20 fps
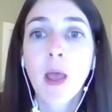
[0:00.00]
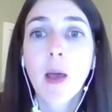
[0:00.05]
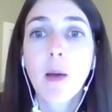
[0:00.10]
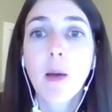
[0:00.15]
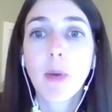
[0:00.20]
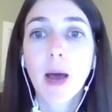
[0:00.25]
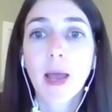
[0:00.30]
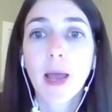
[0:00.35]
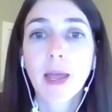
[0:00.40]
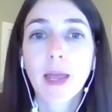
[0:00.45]

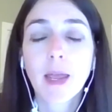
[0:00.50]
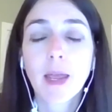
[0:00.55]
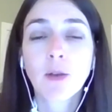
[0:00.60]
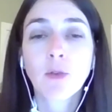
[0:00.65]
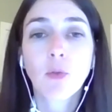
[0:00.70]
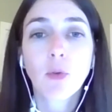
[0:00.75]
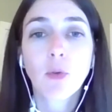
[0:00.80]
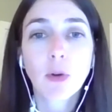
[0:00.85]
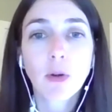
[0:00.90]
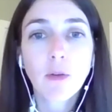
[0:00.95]
But in
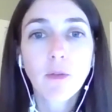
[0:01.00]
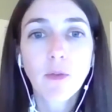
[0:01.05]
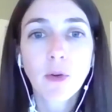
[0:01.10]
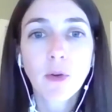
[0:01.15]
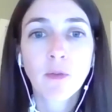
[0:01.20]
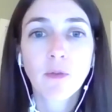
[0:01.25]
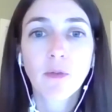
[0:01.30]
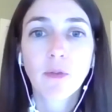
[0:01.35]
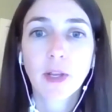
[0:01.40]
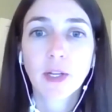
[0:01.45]
order for
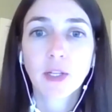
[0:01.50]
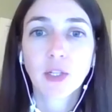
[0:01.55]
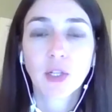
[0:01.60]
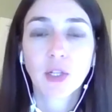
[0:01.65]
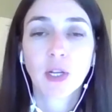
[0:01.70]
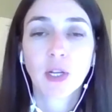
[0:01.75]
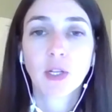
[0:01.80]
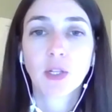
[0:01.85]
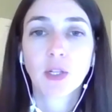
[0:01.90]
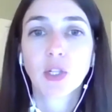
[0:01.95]

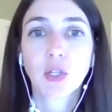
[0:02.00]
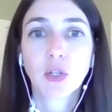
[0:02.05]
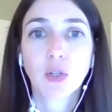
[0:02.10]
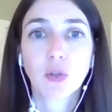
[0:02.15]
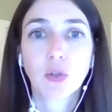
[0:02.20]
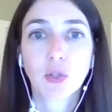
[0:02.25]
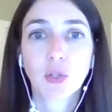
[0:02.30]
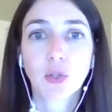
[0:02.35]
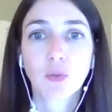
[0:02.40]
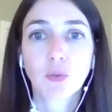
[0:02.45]
inflation
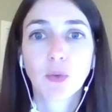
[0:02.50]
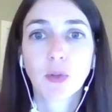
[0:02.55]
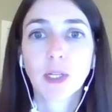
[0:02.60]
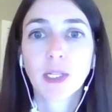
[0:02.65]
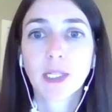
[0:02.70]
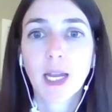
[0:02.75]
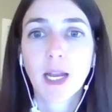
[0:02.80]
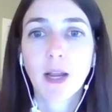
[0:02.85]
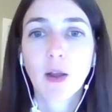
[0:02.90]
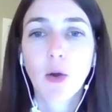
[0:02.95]
to really
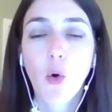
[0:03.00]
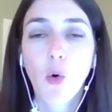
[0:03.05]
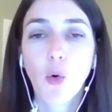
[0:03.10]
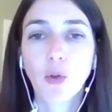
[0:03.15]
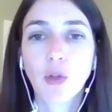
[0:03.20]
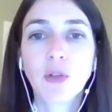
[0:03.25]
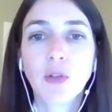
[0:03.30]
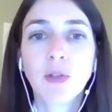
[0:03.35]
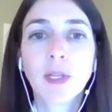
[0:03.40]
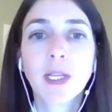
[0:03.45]
take
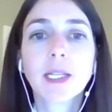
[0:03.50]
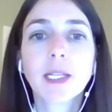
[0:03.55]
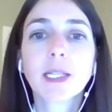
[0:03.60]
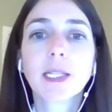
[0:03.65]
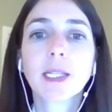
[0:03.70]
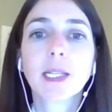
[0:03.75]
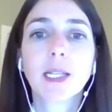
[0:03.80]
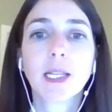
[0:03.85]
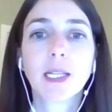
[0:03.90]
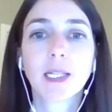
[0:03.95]
hold, you need to
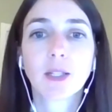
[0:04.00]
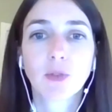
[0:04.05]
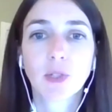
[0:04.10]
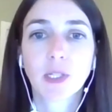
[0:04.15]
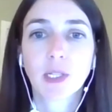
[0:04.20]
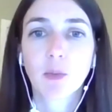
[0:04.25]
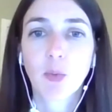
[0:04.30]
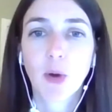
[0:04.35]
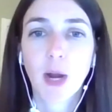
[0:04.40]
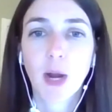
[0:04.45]
see these
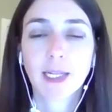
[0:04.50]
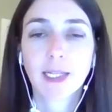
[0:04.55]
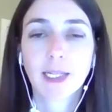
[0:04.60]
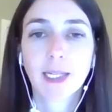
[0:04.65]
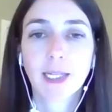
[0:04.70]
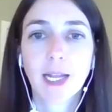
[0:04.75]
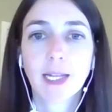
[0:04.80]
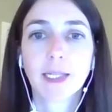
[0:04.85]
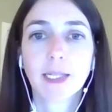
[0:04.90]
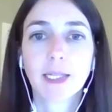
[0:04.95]
sorts of price
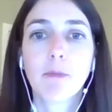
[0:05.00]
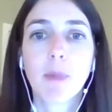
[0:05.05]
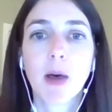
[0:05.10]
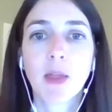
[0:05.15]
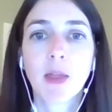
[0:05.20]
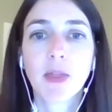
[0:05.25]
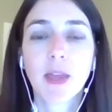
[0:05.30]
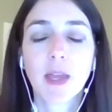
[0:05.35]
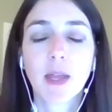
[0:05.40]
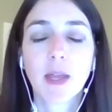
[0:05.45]
gains
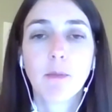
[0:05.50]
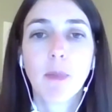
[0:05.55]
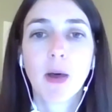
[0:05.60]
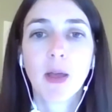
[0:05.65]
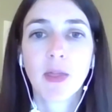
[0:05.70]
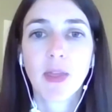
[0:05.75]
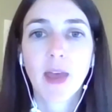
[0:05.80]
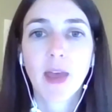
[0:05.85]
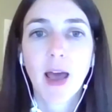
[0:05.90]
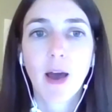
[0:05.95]
month in,
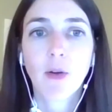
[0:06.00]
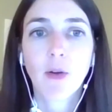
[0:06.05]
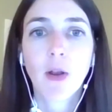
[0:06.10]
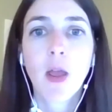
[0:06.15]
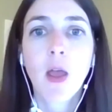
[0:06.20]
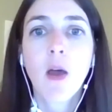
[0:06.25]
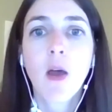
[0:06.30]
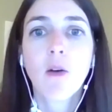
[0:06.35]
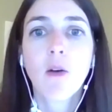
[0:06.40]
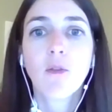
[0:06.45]
month out
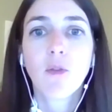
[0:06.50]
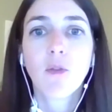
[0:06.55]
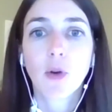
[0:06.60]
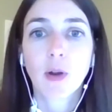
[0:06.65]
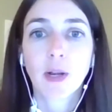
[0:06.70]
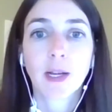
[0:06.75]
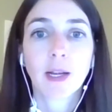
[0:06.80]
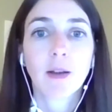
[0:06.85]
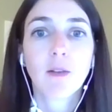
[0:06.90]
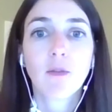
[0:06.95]
for
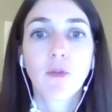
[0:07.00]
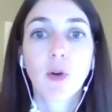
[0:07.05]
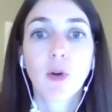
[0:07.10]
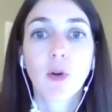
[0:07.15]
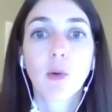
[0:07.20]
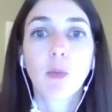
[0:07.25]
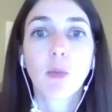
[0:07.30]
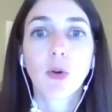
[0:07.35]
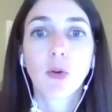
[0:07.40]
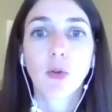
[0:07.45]

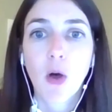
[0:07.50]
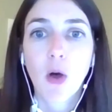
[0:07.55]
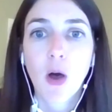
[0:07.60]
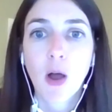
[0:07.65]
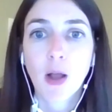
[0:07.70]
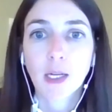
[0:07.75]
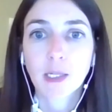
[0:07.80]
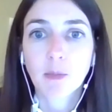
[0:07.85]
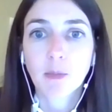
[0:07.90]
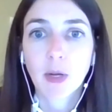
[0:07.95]
a
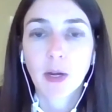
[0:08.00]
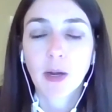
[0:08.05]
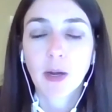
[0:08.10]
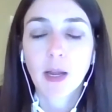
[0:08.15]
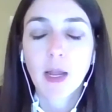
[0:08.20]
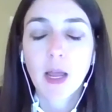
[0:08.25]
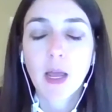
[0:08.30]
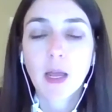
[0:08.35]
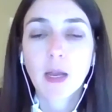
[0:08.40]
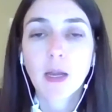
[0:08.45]
prolonged
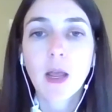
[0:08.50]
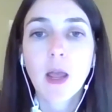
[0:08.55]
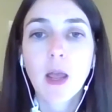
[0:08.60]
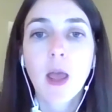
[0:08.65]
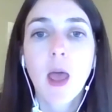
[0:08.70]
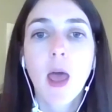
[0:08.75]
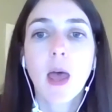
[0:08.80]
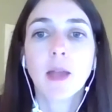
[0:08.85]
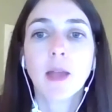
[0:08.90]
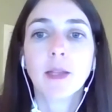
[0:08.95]
period.
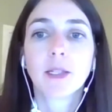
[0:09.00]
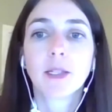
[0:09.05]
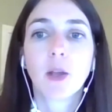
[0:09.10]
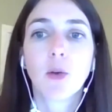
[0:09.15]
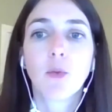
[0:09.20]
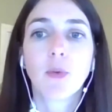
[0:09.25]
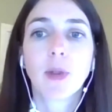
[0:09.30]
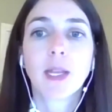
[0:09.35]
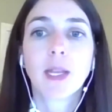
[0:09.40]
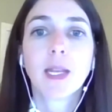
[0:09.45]
And
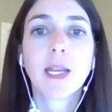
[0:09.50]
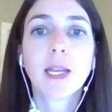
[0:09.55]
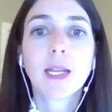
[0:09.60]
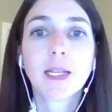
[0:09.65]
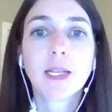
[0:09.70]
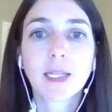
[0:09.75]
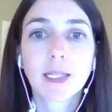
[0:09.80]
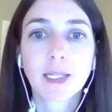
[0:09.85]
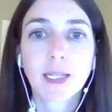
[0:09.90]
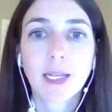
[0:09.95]
so we need
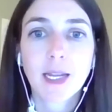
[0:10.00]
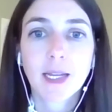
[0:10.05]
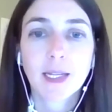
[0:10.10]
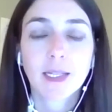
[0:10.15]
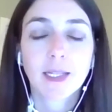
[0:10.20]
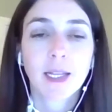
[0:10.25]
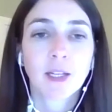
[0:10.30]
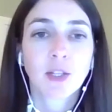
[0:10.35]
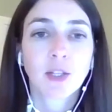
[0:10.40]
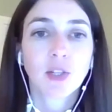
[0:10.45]
to see
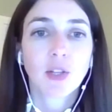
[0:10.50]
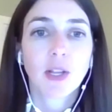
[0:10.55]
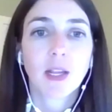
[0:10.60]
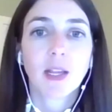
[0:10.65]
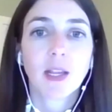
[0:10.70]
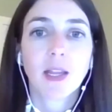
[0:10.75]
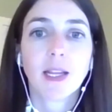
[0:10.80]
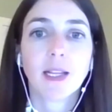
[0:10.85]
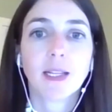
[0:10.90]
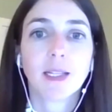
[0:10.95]
essentially
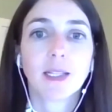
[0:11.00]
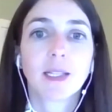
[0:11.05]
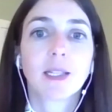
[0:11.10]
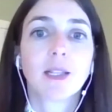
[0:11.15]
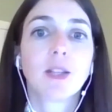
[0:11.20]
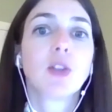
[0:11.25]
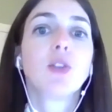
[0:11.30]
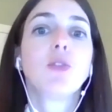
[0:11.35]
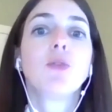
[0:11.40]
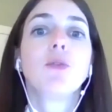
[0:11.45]
these
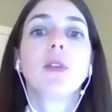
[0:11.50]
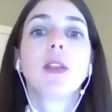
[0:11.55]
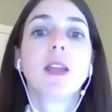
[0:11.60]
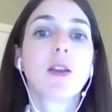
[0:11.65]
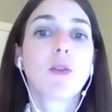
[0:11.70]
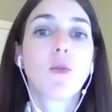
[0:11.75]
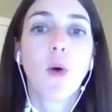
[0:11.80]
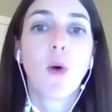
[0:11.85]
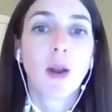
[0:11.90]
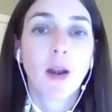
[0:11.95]

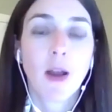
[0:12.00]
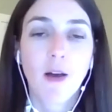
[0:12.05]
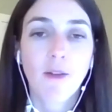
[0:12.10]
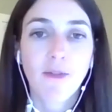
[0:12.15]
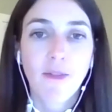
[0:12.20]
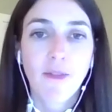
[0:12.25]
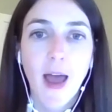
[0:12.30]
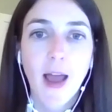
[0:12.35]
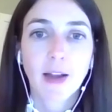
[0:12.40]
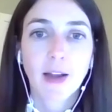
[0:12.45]
unique
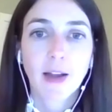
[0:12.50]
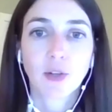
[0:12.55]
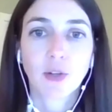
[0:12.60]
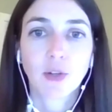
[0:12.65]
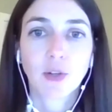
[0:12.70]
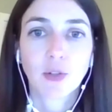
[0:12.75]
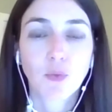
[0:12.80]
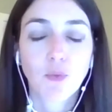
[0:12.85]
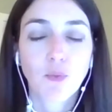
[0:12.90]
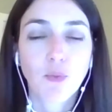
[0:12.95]
one-off
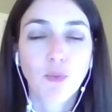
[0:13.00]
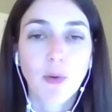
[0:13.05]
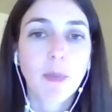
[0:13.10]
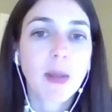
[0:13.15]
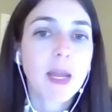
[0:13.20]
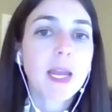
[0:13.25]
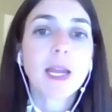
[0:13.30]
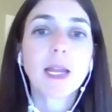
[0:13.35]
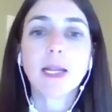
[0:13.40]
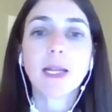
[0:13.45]
factors
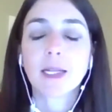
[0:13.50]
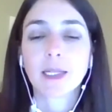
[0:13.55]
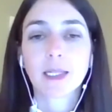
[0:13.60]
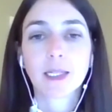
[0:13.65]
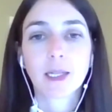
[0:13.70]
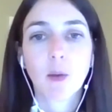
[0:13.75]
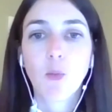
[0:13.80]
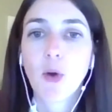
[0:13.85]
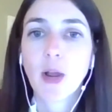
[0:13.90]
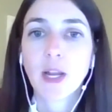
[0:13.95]
repeat in
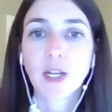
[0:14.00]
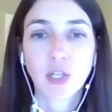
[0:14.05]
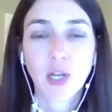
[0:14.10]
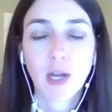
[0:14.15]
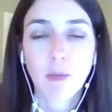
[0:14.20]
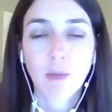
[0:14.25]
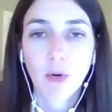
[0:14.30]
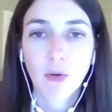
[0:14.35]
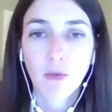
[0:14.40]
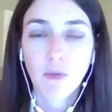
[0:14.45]
some way,
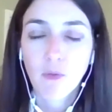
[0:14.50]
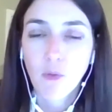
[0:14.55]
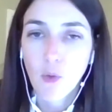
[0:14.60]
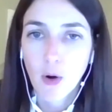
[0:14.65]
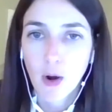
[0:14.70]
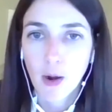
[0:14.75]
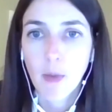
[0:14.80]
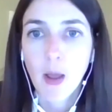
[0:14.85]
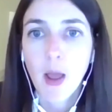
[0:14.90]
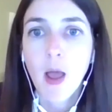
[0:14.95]
shape, or
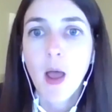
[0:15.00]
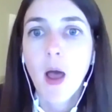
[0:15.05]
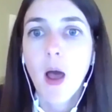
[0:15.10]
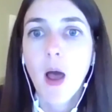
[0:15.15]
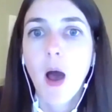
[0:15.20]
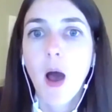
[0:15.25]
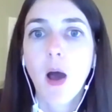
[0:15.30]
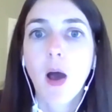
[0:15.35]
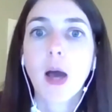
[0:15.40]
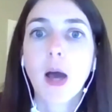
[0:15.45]
form
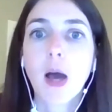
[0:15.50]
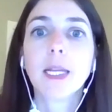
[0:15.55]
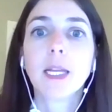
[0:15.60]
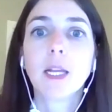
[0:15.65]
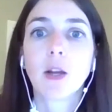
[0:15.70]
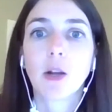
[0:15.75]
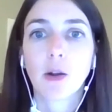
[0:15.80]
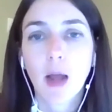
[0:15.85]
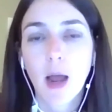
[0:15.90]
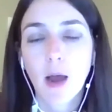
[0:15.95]
a
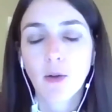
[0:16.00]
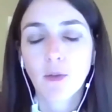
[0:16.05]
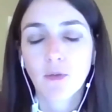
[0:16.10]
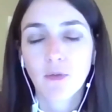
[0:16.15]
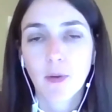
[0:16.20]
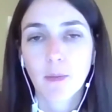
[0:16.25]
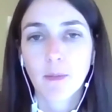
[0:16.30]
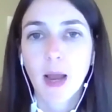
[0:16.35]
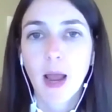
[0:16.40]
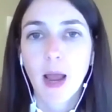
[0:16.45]
year out
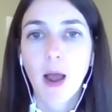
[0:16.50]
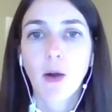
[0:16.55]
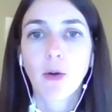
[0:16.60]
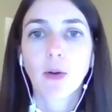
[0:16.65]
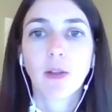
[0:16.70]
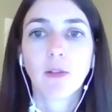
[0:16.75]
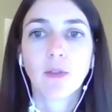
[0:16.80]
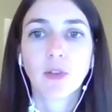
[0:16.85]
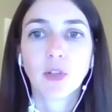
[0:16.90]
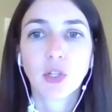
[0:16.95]
from now, or
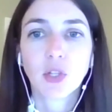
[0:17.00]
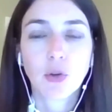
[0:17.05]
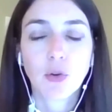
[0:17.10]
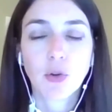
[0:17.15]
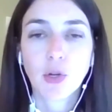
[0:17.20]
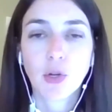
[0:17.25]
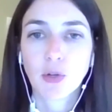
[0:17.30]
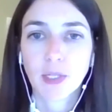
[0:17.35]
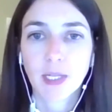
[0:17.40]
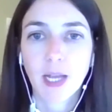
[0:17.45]
even 2
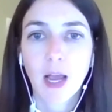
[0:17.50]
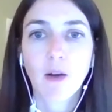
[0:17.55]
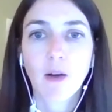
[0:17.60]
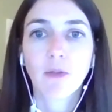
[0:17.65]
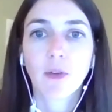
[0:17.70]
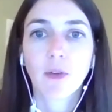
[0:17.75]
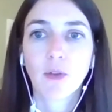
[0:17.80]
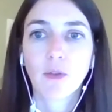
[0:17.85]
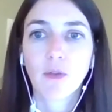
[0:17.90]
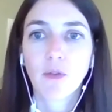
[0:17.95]
years out
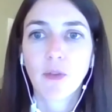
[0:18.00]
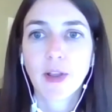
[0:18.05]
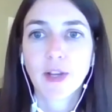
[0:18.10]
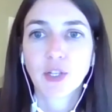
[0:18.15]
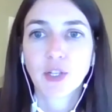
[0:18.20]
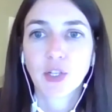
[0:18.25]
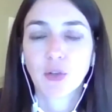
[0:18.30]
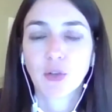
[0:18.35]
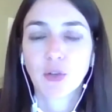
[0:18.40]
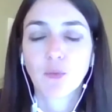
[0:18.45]
for
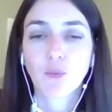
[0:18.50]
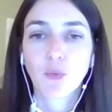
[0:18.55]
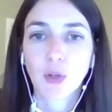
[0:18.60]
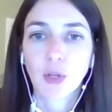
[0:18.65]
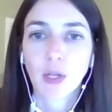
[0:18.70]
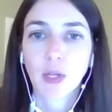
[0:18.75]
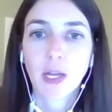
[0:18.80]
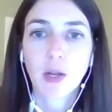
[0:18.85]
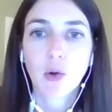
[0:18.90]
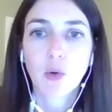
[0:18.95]
inflation
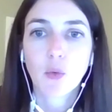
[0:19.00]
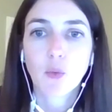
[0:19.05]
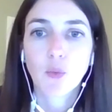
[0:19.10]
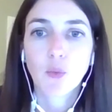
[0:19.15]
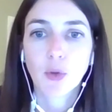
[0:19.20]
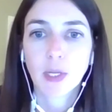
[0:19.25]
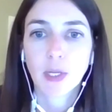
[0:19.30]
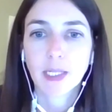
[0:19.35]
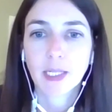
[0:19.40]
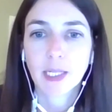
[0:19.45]
really,
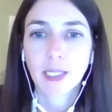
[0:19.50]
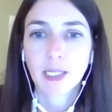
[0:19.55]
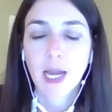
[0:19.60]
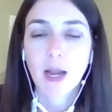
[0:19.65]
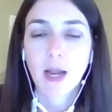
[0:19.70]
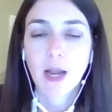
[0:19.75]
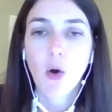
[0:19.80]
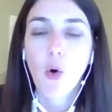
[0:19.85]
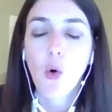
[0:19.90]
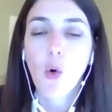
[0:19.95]
really to
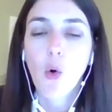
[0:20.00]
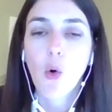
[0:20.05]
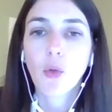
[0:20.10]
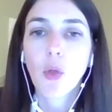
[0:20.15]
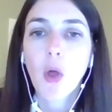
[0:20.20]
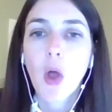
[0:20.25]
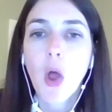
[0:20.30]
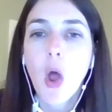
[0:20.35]
take hold.